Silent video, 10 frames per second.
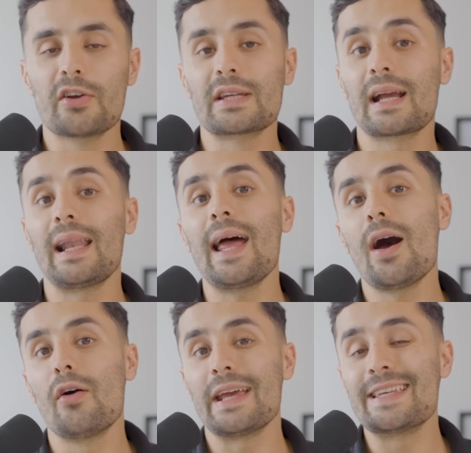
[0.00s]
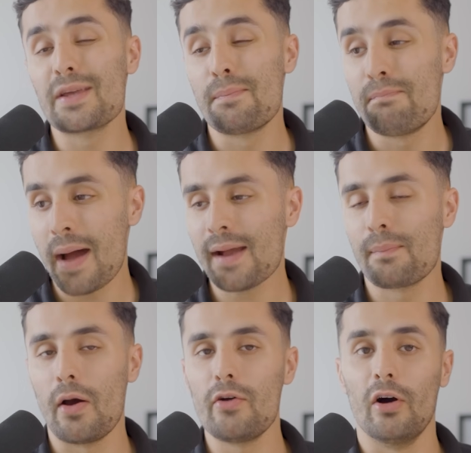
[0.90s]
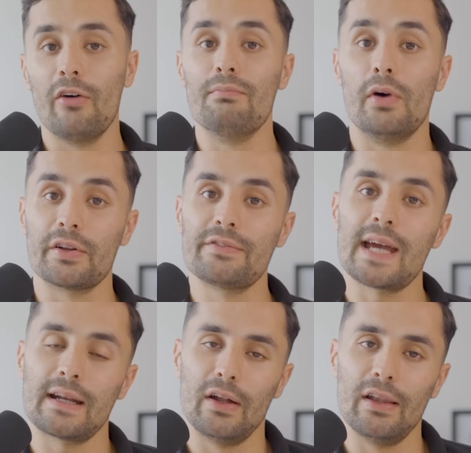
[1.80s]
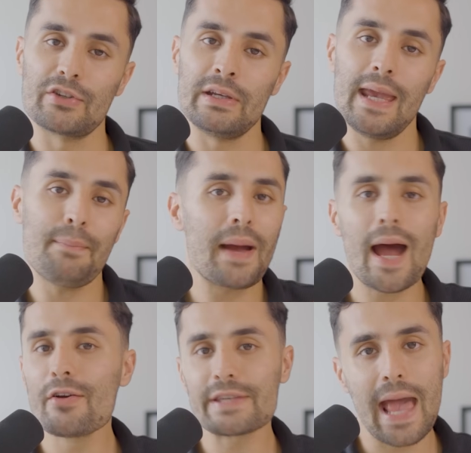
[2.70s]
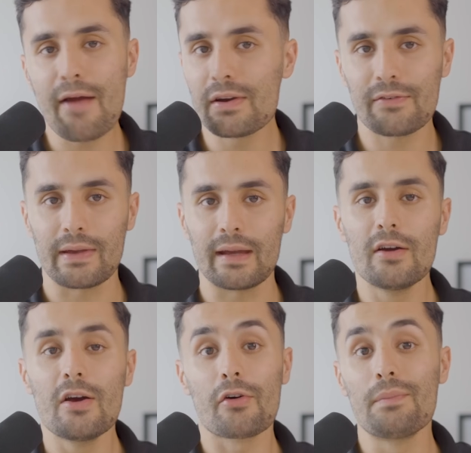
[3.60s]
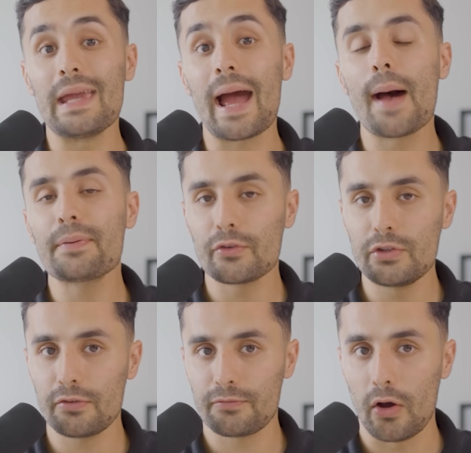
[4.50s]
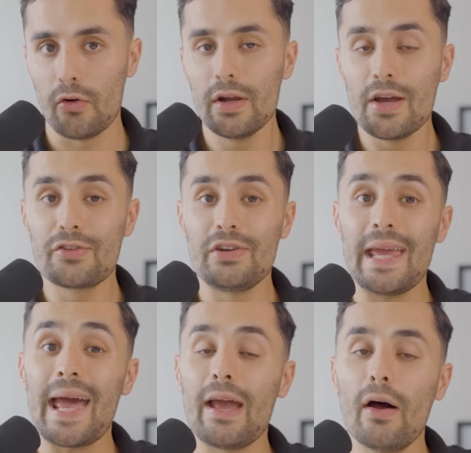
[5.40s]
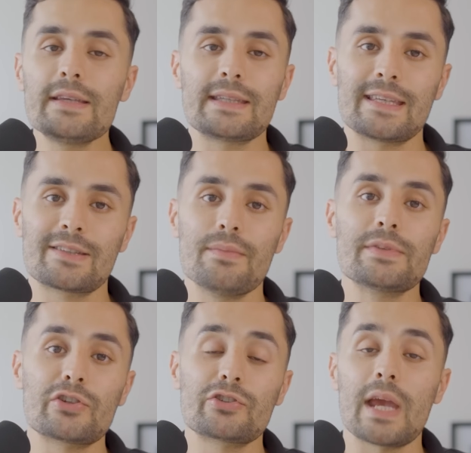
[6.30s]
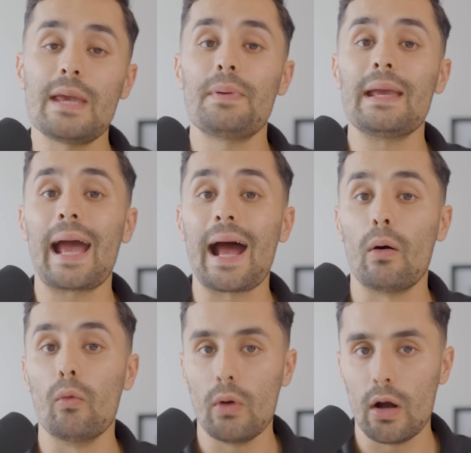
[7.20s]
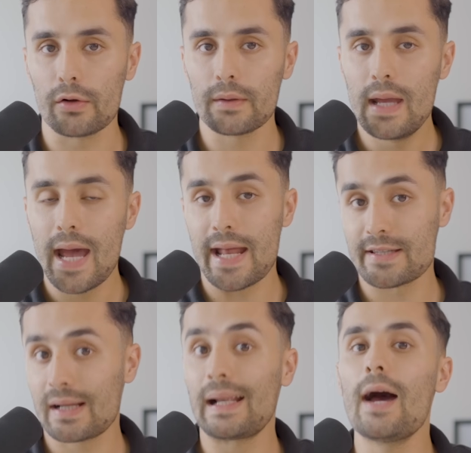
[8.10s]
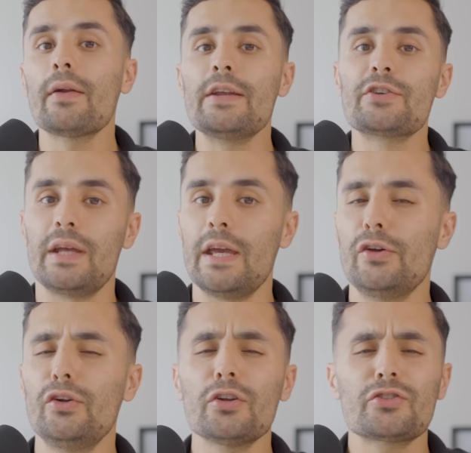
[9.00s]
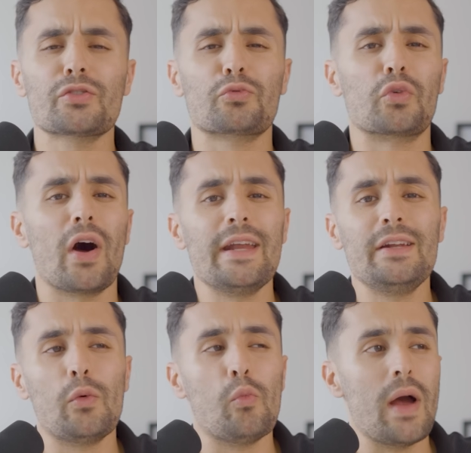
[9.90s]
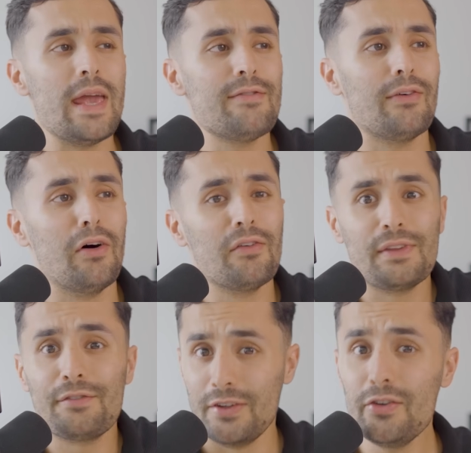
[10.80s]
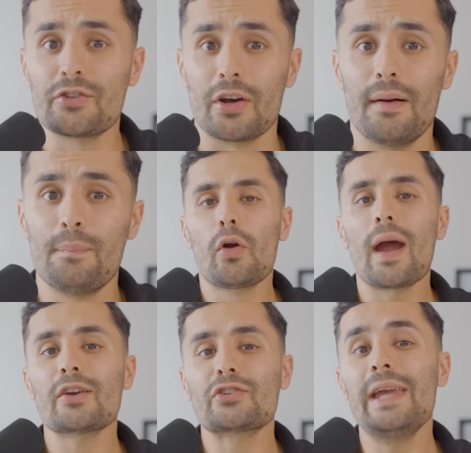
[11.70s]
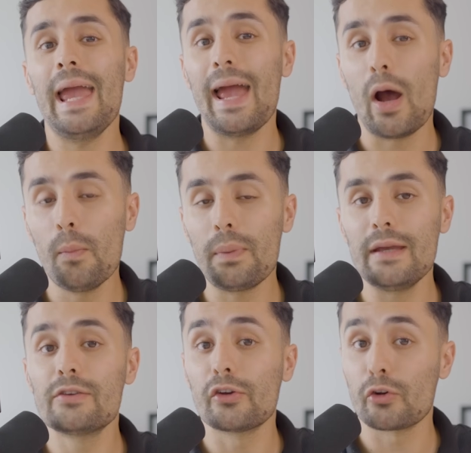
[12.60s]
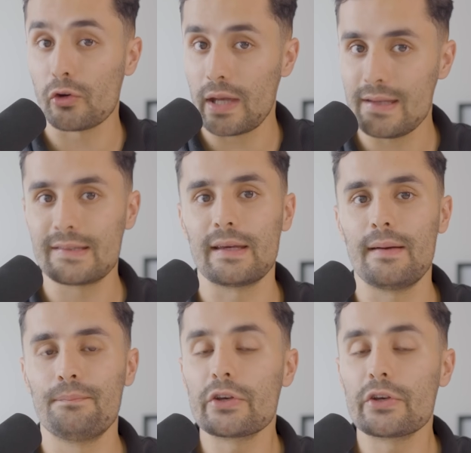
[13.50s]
Because the cloud is the backbone of modern technology. It powers everything from the apps on your phone to the A I systems shaping our world. And as a cloud engineer, you're not just riding the wave of the future, you're actually helping to create it.